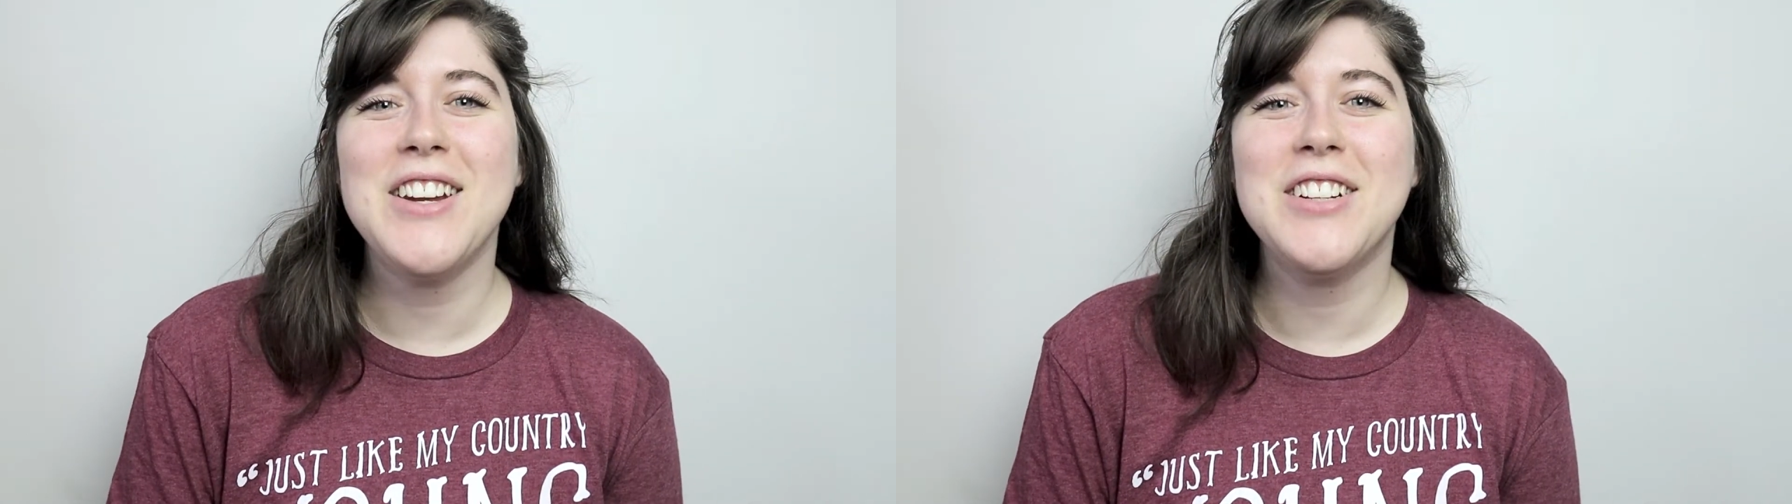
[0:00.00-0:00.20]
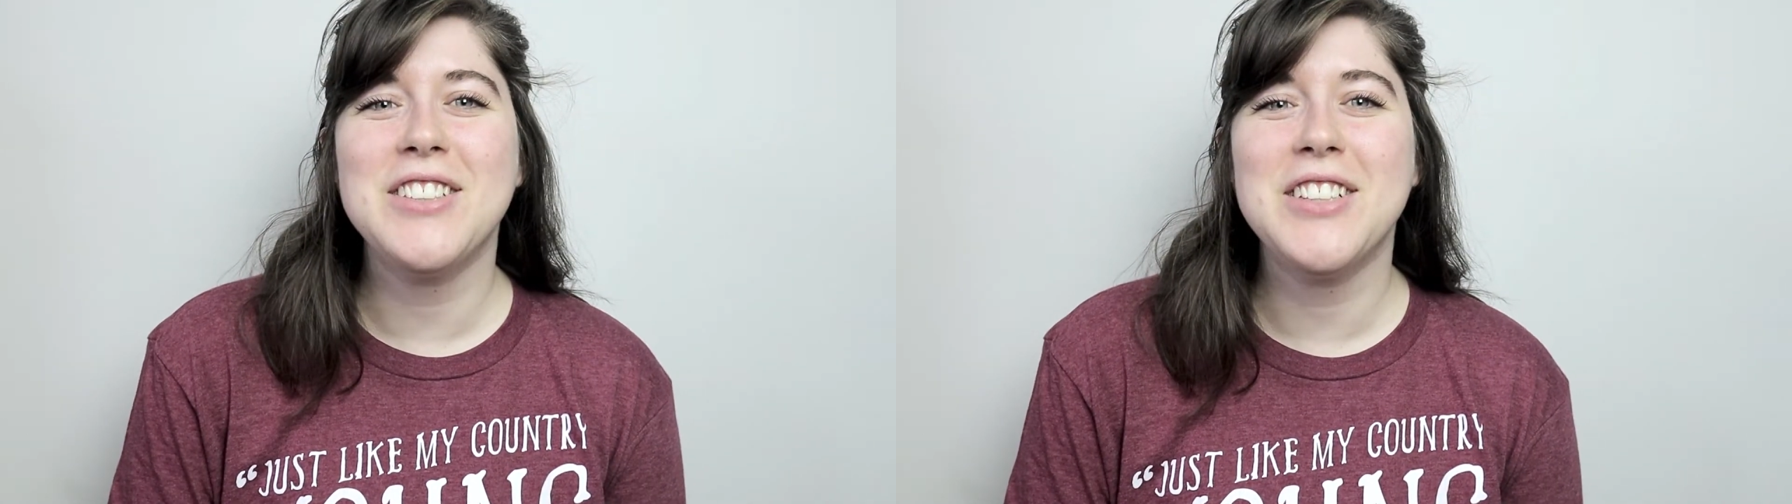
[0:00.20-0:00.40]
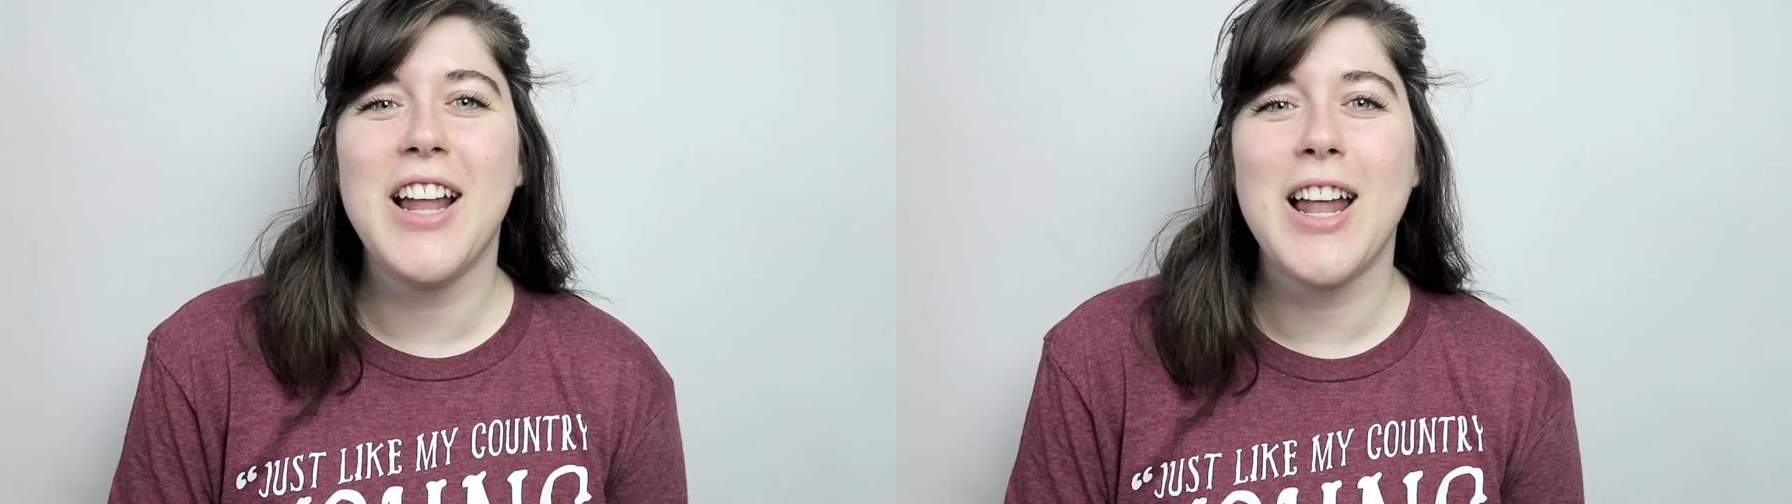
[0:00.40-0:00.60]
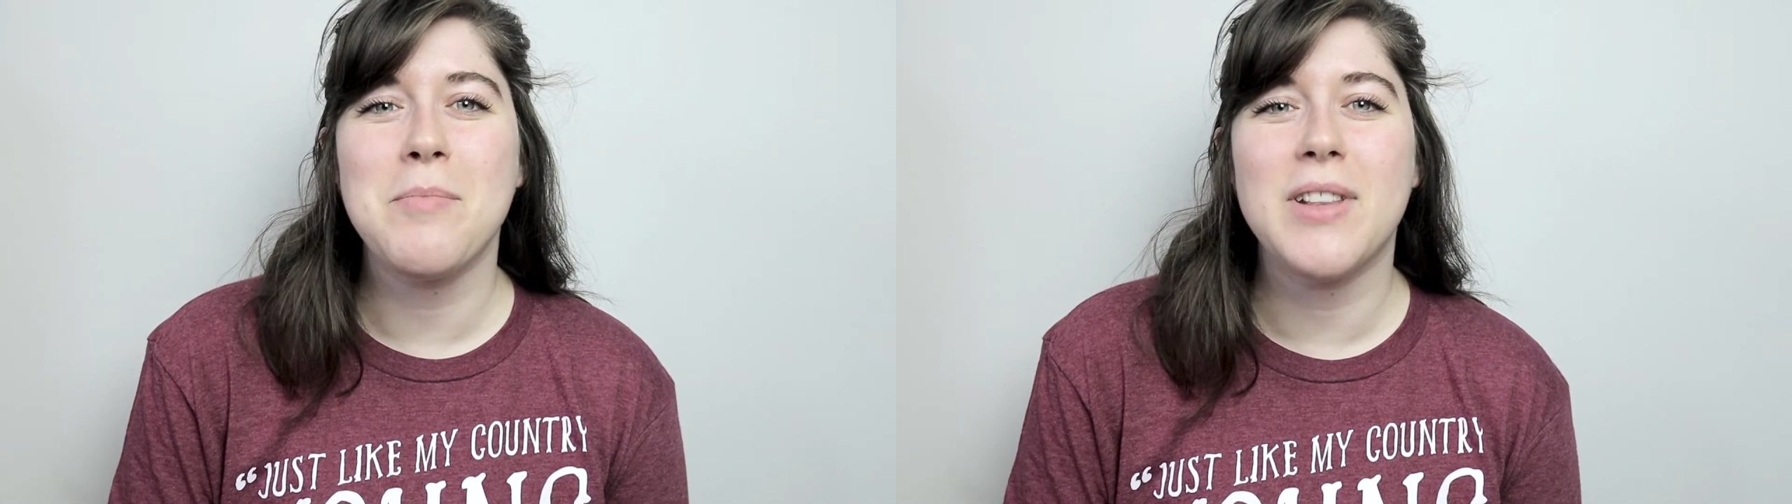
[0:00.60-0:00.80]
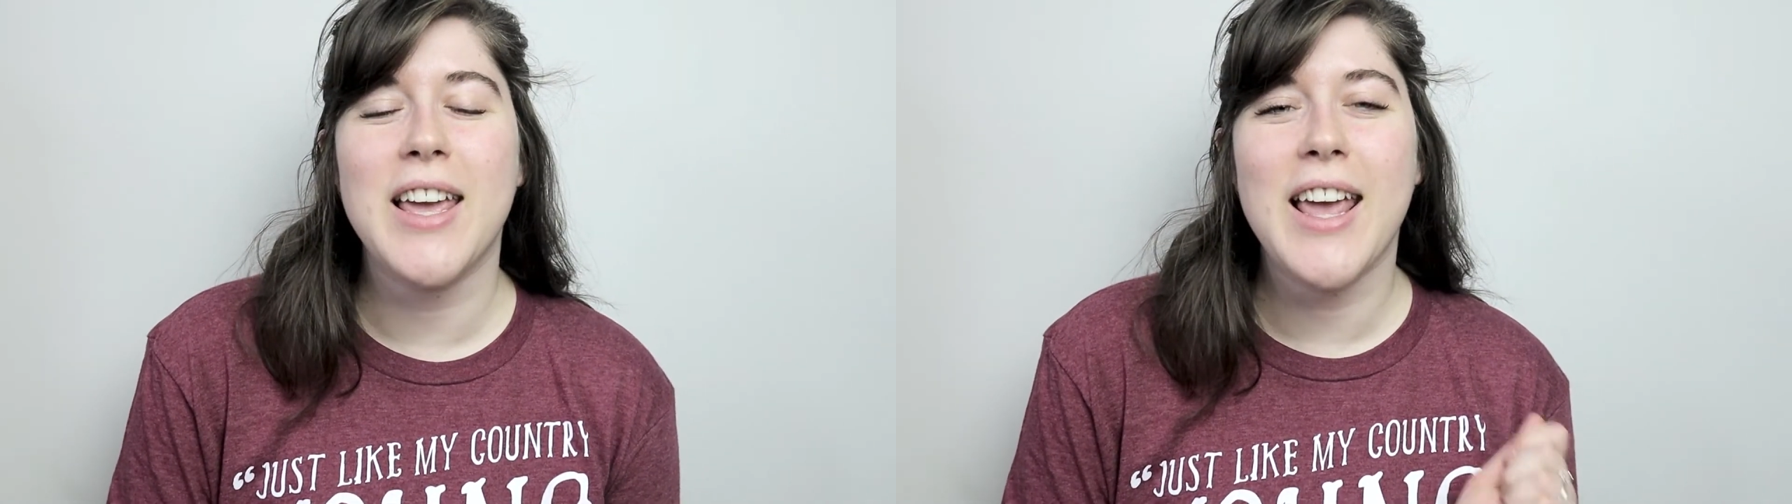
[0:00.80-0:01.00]
you're gonna learn how
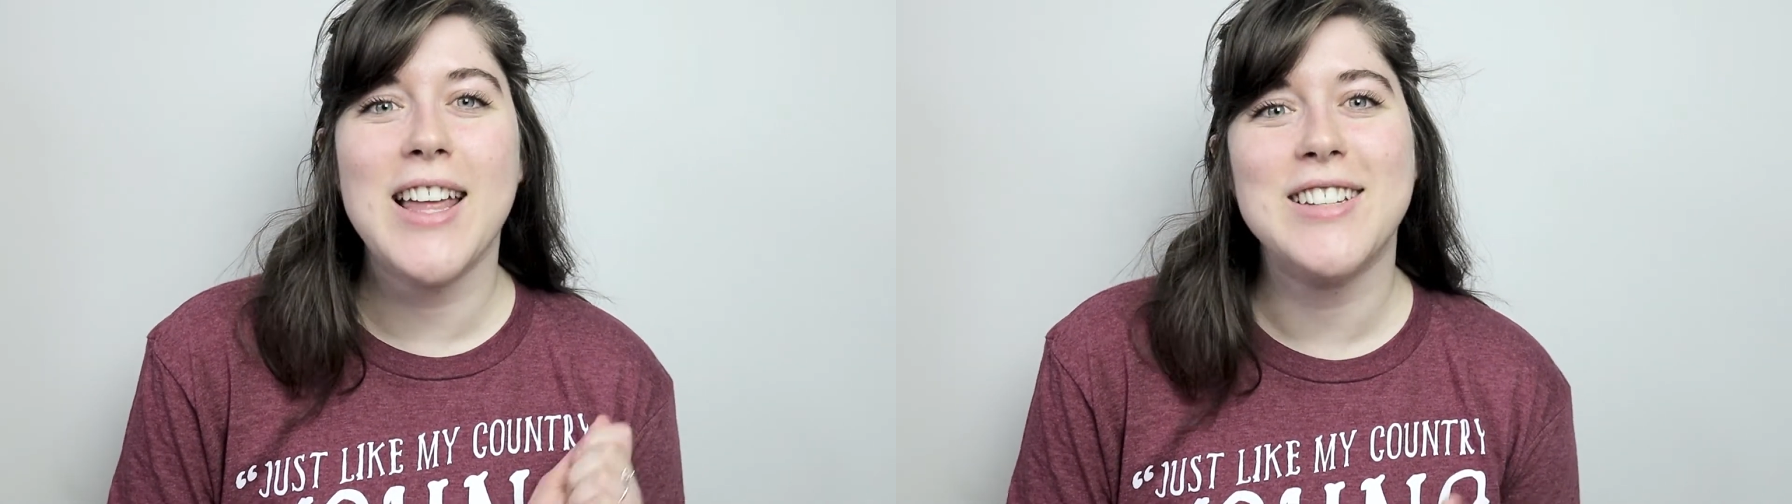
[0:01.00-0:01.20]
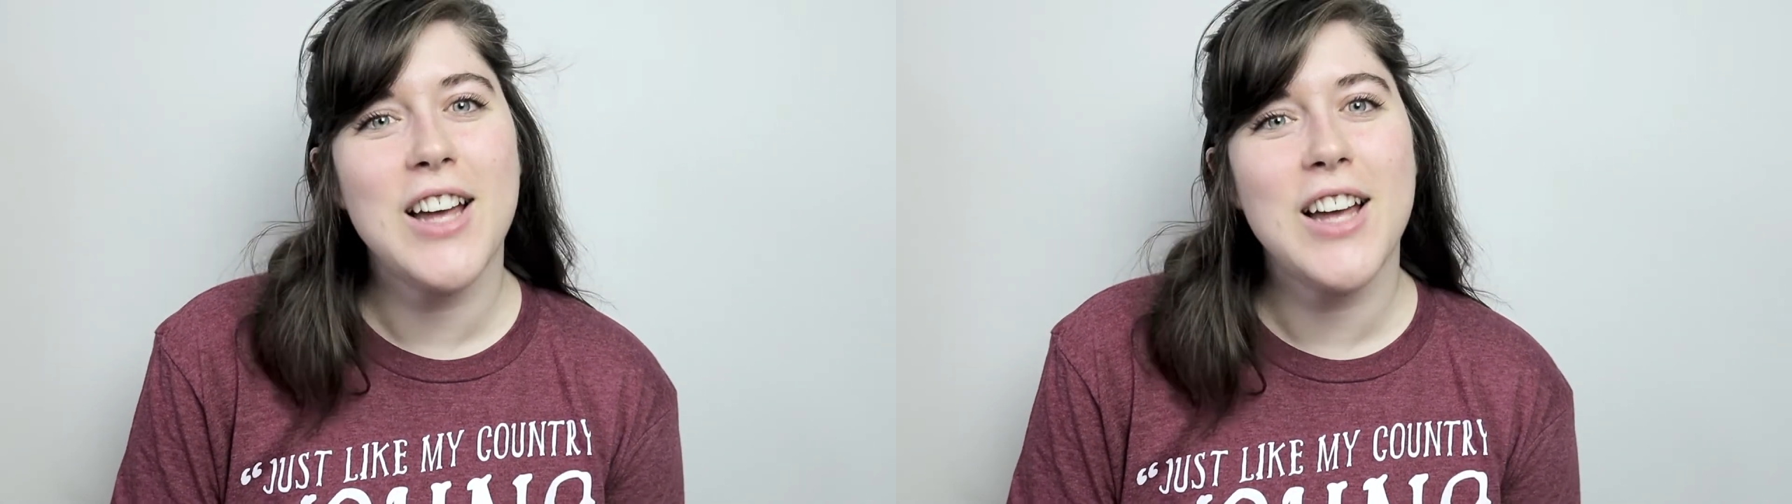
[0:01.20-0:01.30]
to play